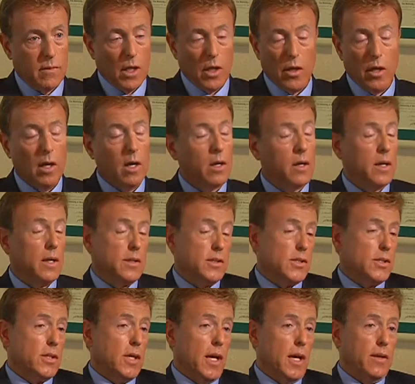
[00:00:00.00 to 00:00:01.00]
No, you don't get a
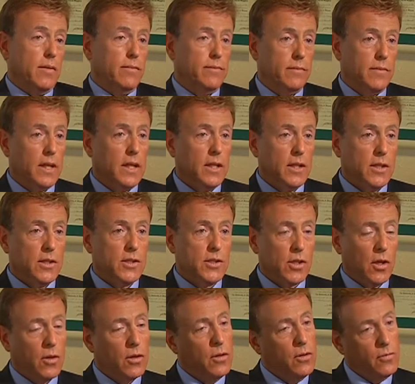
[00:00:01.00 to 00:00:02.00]
cent.
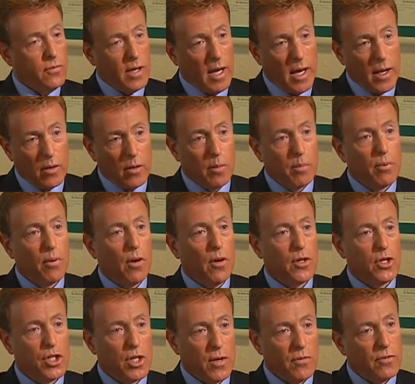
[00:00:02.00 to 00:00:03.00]
So you've got to
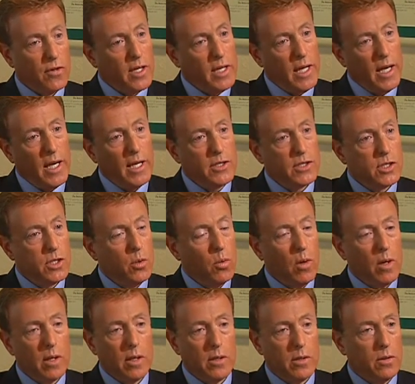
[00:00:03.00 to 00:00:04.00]
approach every case. You
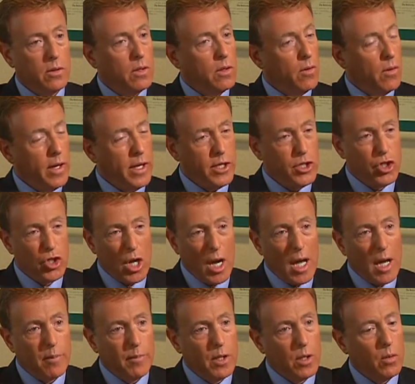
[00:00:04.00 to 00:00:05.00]
want to do a great
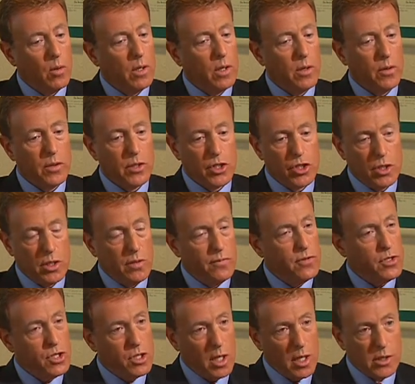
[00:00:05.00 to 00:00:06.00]
job. You want to
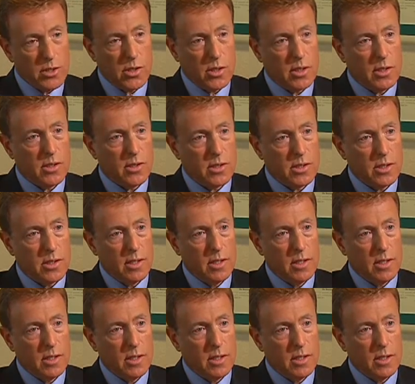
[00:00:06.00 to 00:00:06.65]
achieve justice.